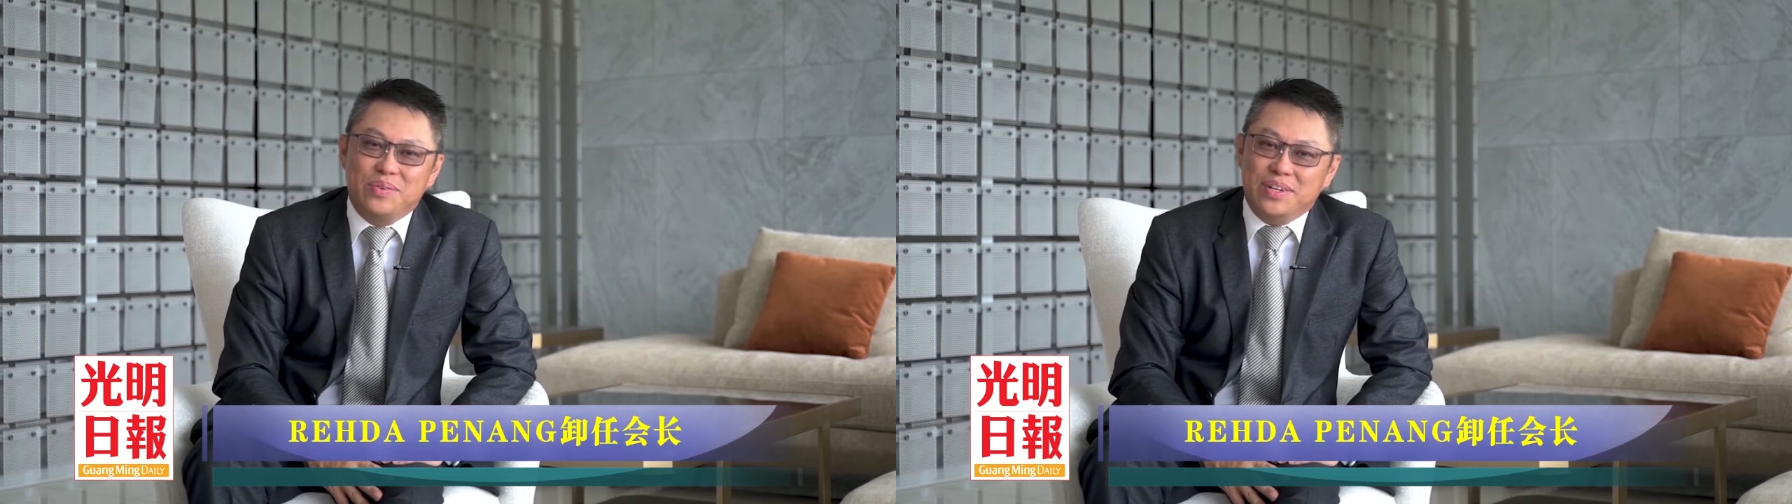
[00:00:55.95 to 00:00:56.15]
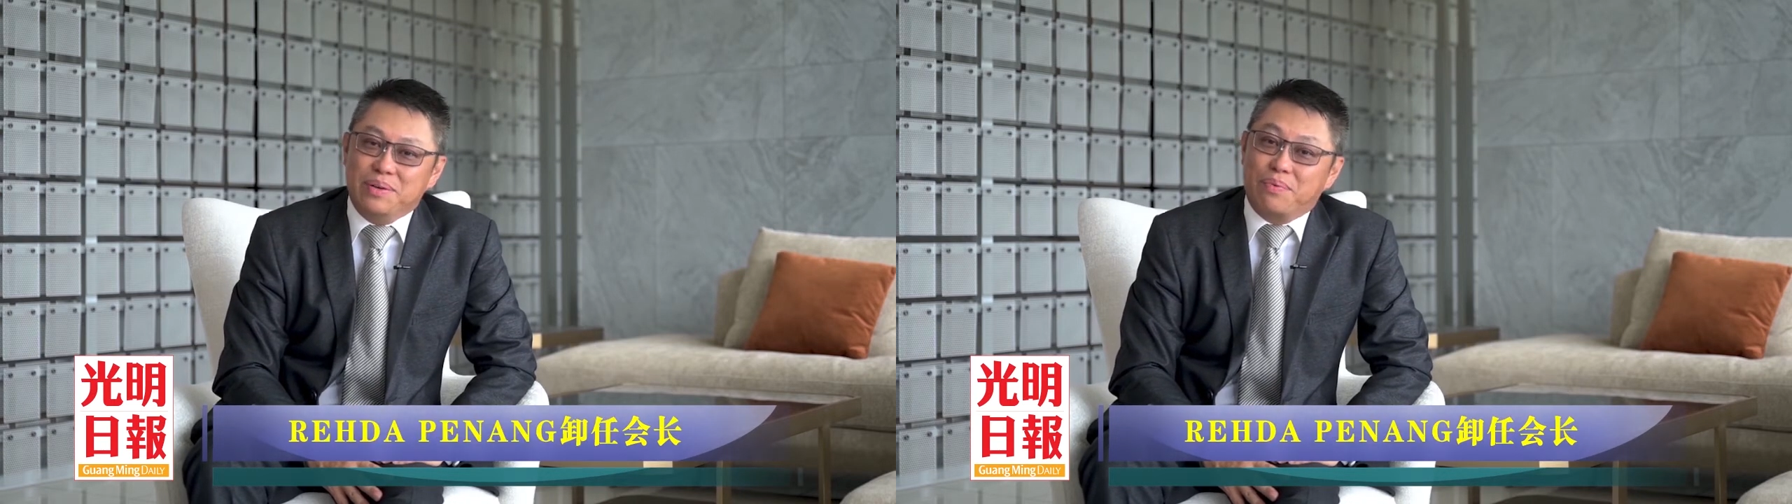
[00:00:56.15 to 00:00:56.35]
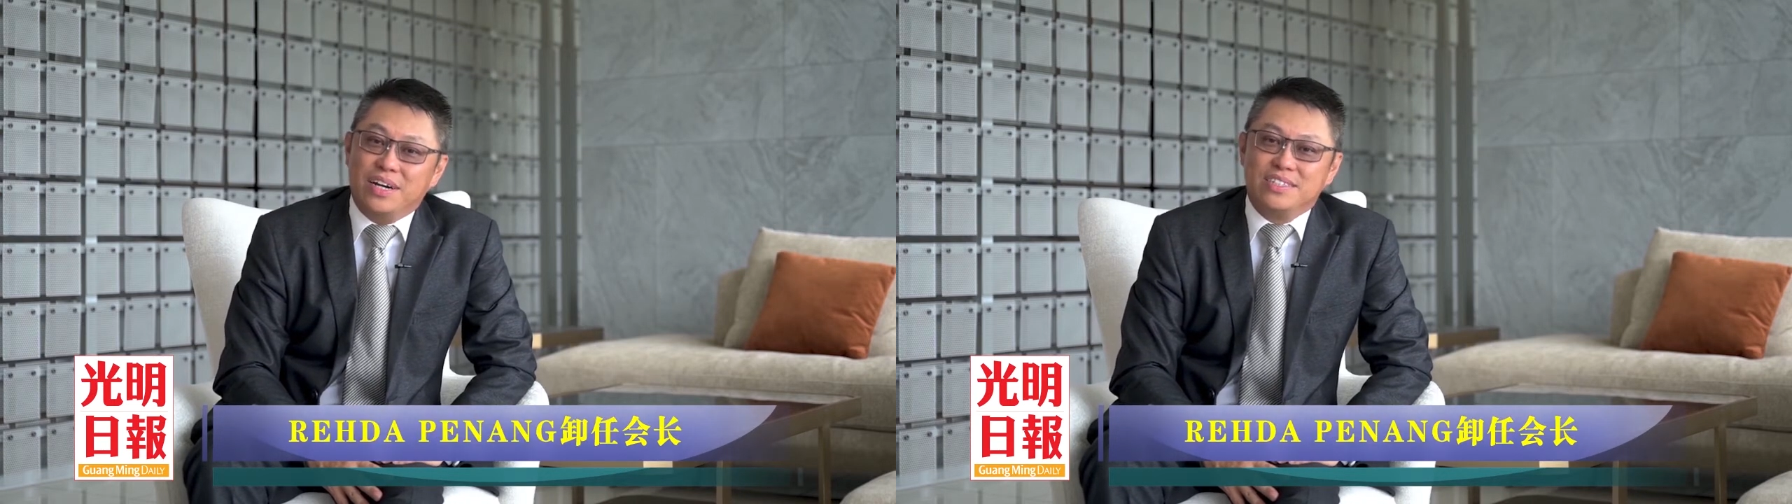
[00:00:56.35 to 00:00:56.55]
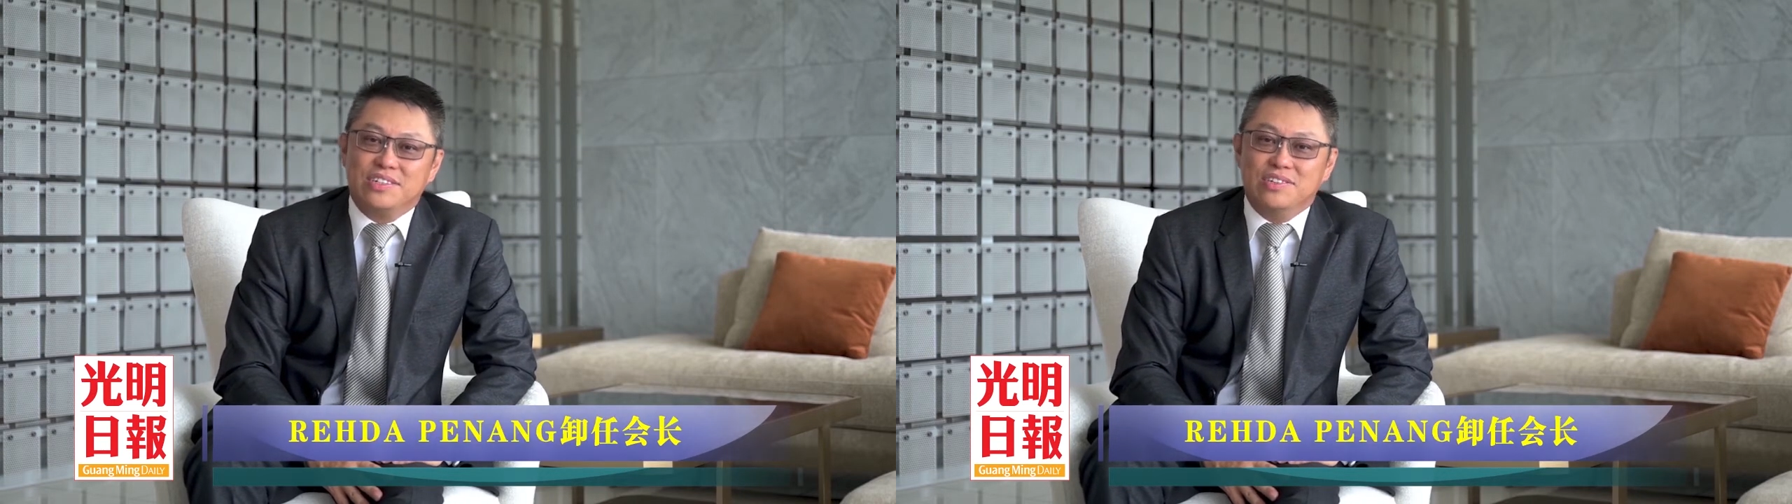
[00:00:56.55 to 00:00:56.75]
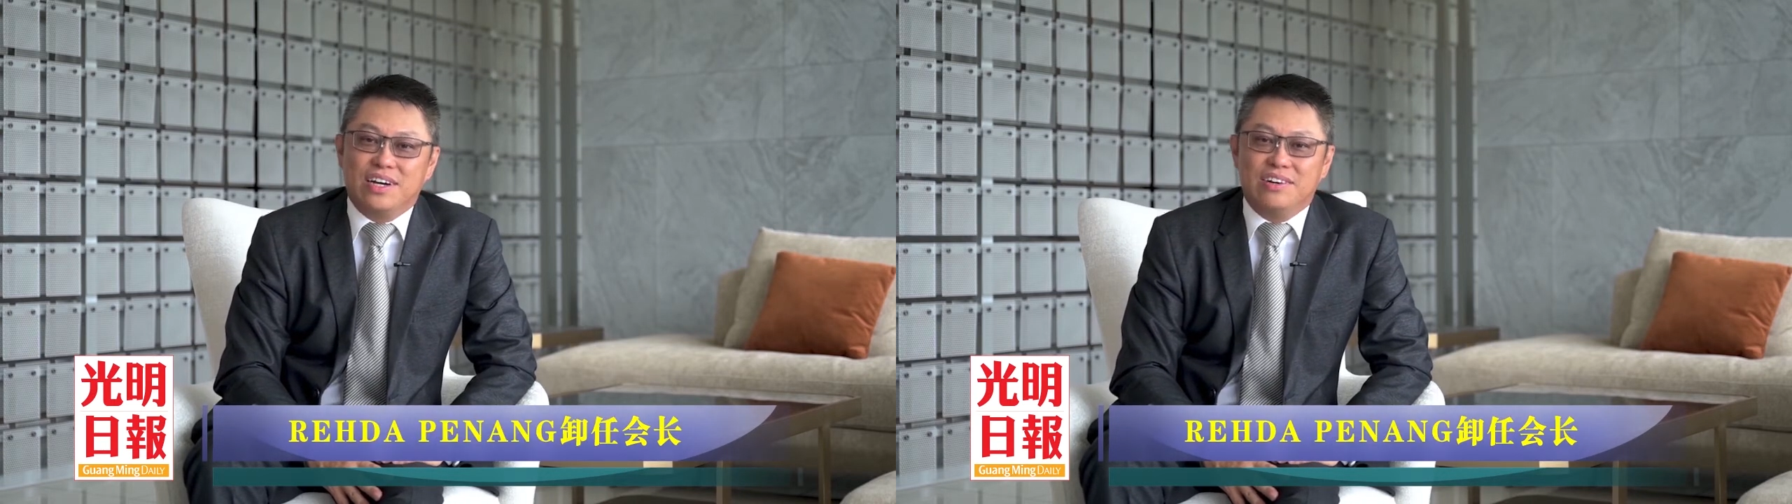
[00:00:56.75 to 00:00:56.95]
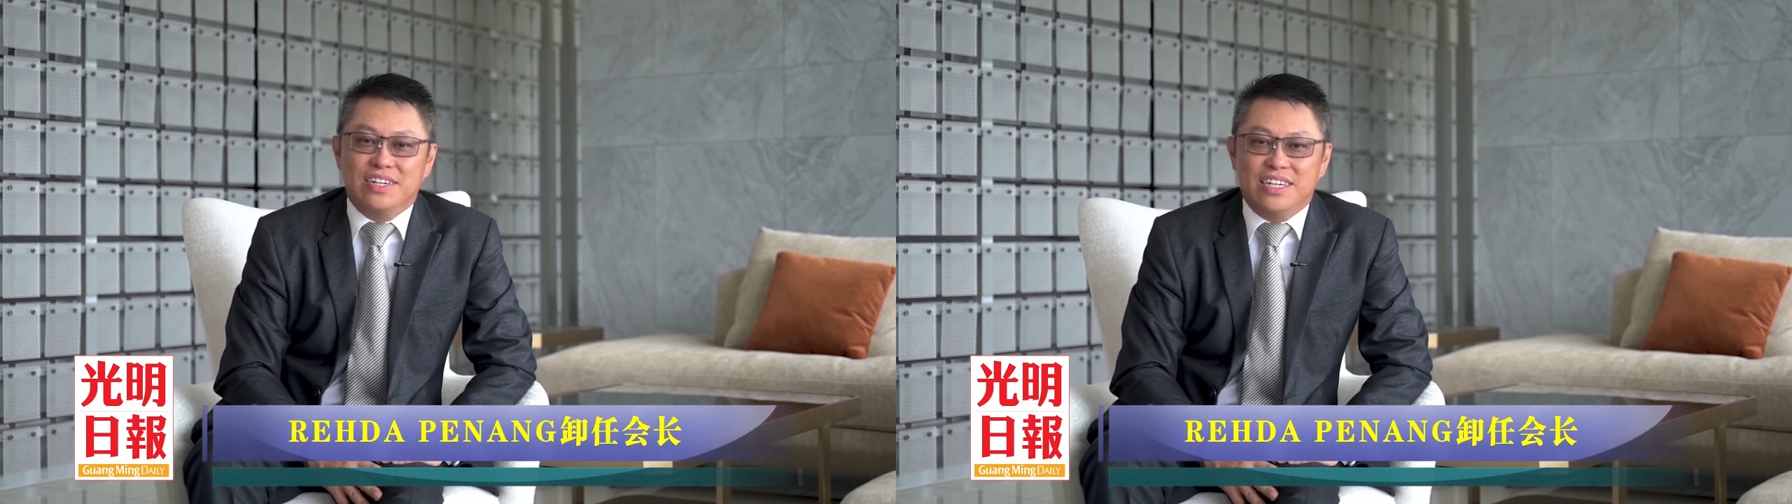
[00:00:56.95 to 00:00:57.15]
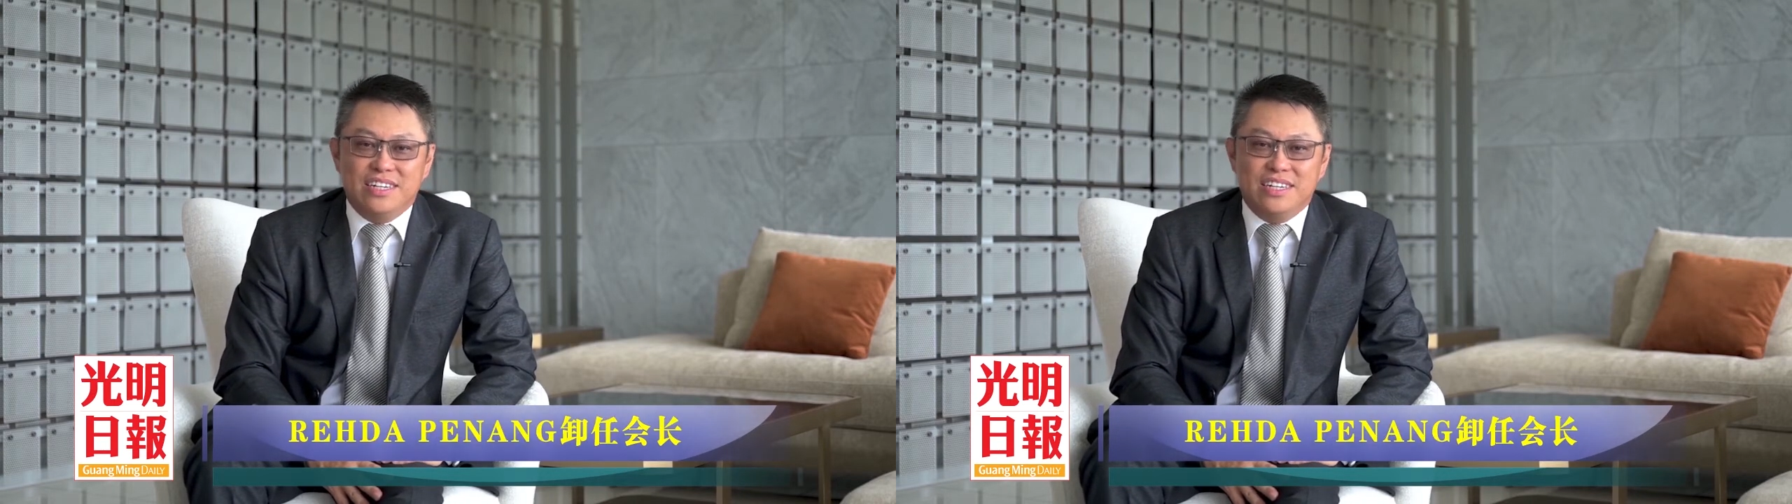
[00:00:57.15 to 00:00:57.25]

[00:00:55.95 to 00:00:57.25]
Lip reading: Would the price go down